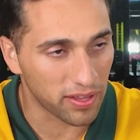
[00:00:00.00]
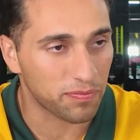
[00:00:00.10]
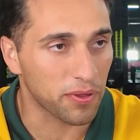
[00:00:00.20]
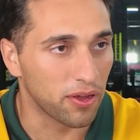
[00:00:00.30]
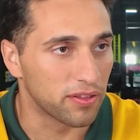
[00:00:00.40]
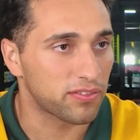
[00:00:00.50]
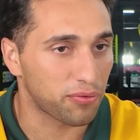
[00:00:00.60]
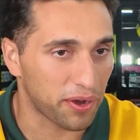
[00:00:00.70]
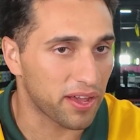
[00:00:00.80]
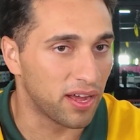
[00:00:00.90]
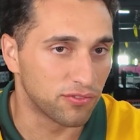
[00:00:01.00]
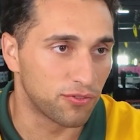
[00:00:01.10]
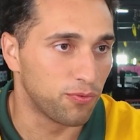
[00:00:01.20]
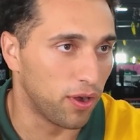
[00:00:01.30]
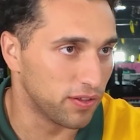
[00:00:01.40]
let's be honest.
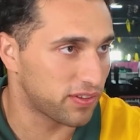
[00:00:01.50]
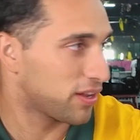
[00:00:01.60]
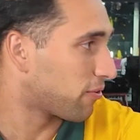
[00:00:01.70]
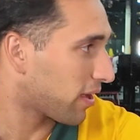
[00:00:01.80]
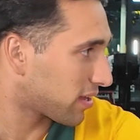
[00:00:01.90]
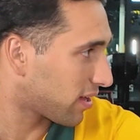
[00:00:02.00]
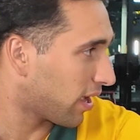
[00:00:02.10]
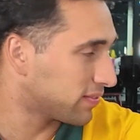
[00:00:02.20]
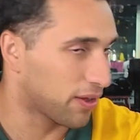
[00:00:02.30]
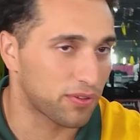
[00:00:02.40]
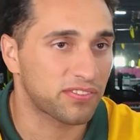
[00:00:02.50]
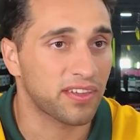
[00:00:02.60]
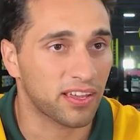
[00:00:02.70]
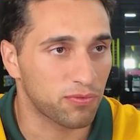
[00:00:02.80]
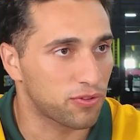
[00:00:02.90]
300 was a great card. They were
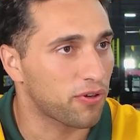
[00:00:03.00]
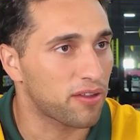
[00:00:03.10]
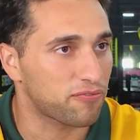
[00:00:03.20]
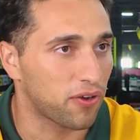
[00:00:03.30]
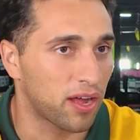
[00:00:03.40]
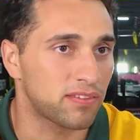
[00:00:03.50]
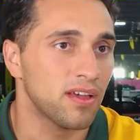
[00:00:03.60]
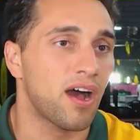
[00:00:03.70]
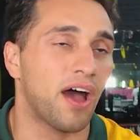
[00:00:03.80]
stacked with great fights.